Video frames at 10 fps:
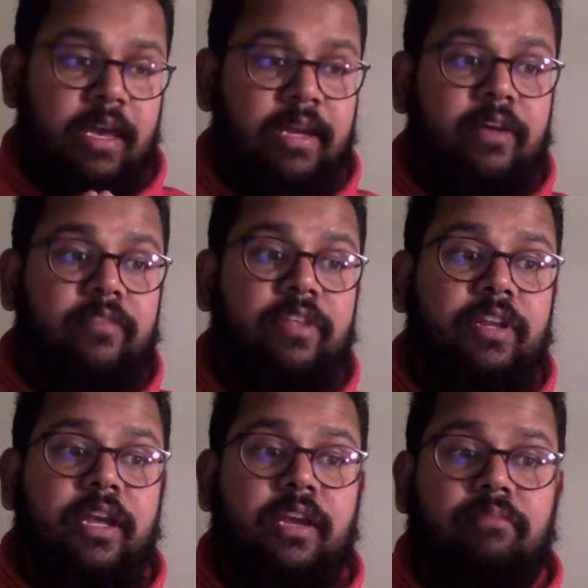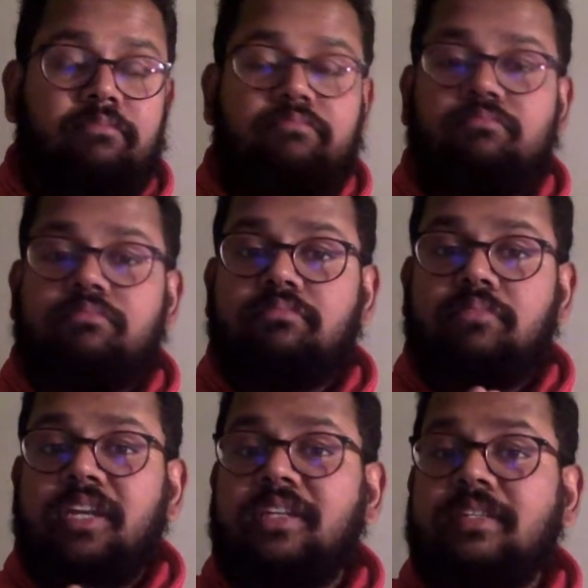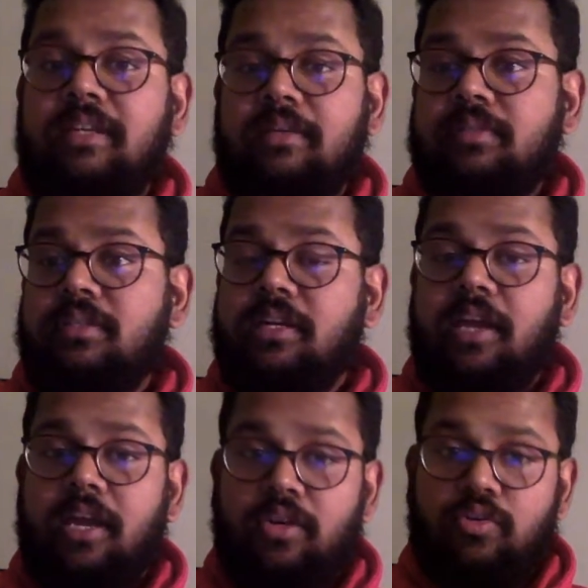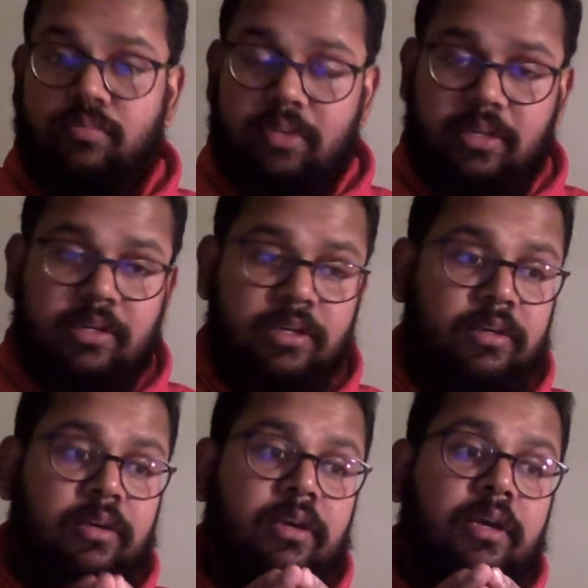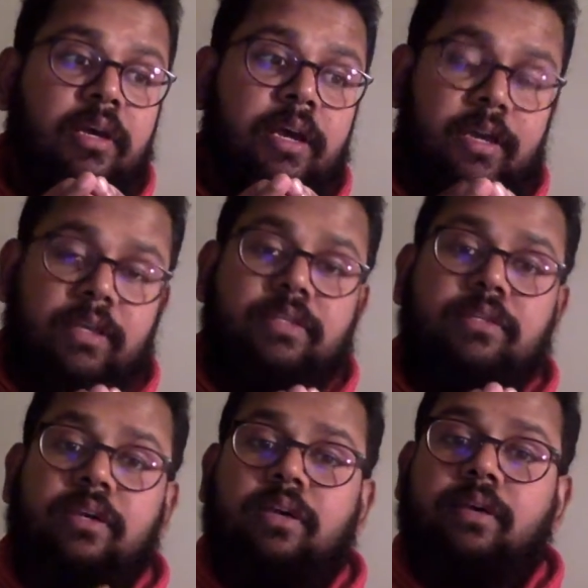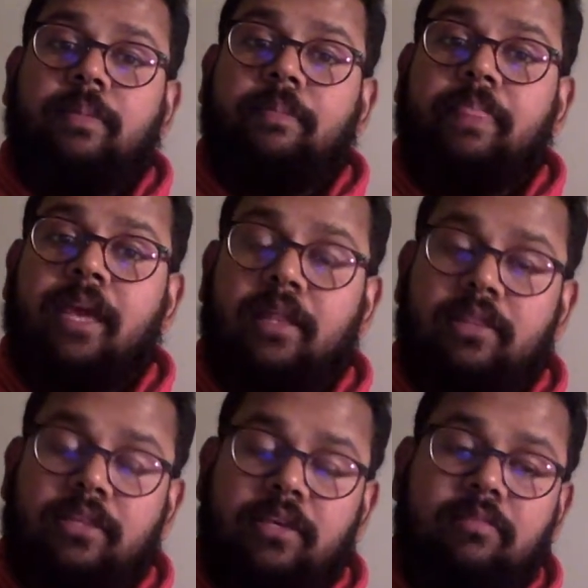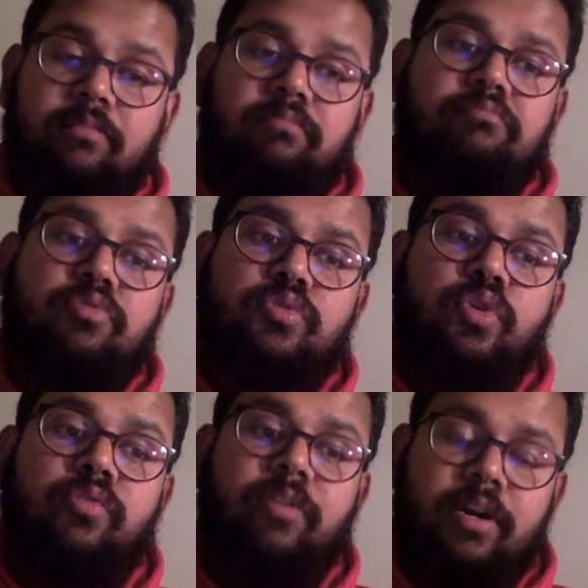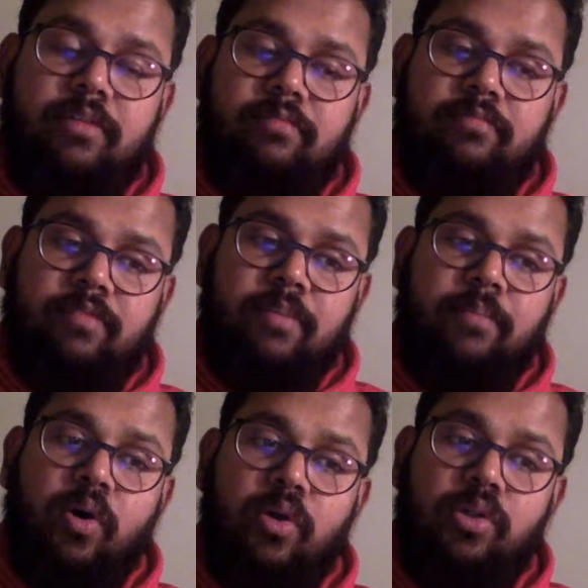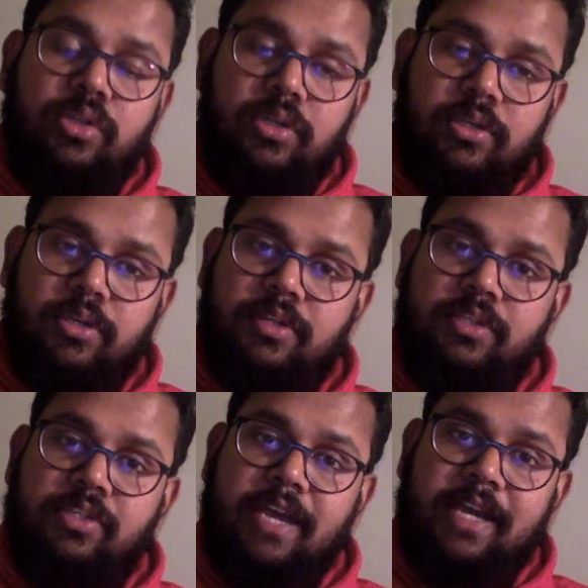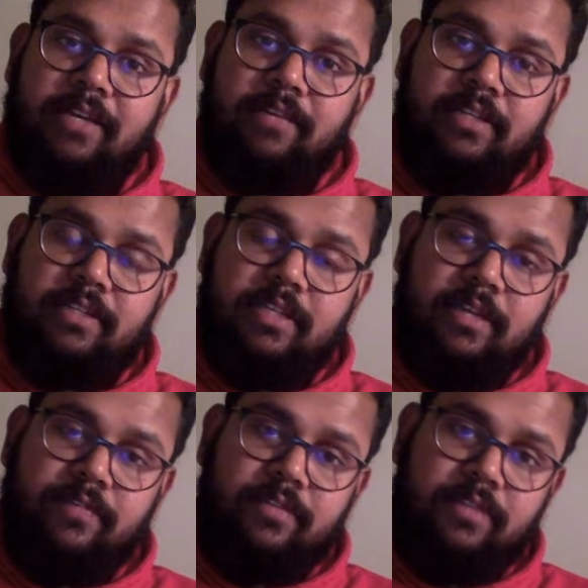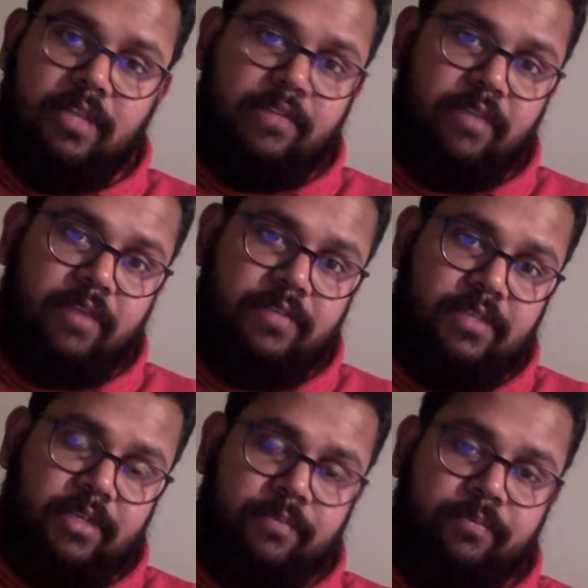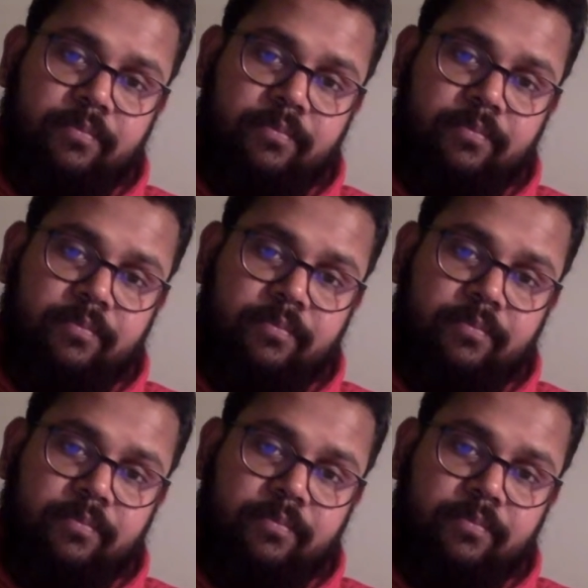End of the day, it seems that A2 milk is healthy so far from all the research activities that we have seen.